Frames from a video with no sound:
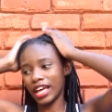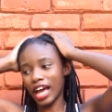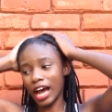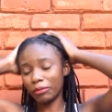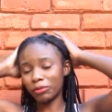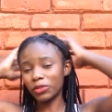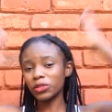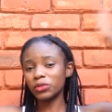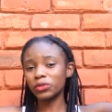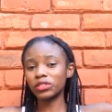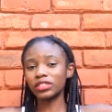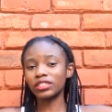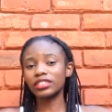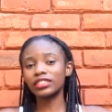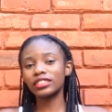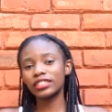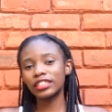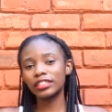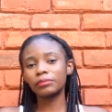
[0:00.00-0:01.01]
I'm not
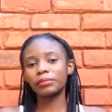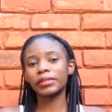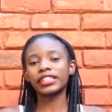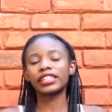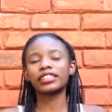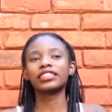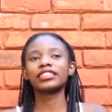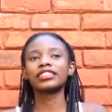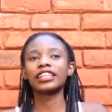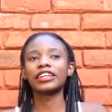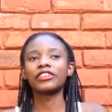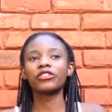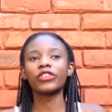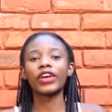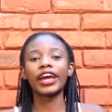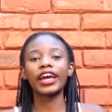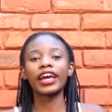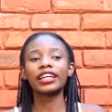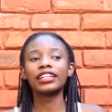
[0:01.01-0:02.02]
consistent, but at least I
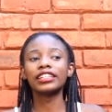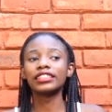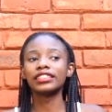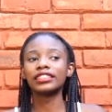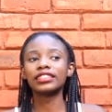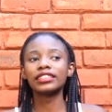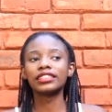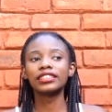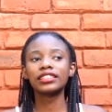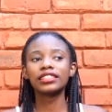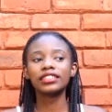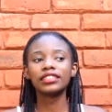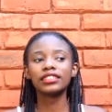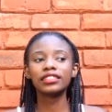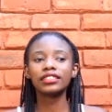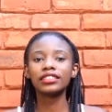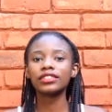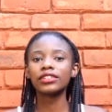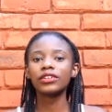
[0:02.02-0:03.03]
try at least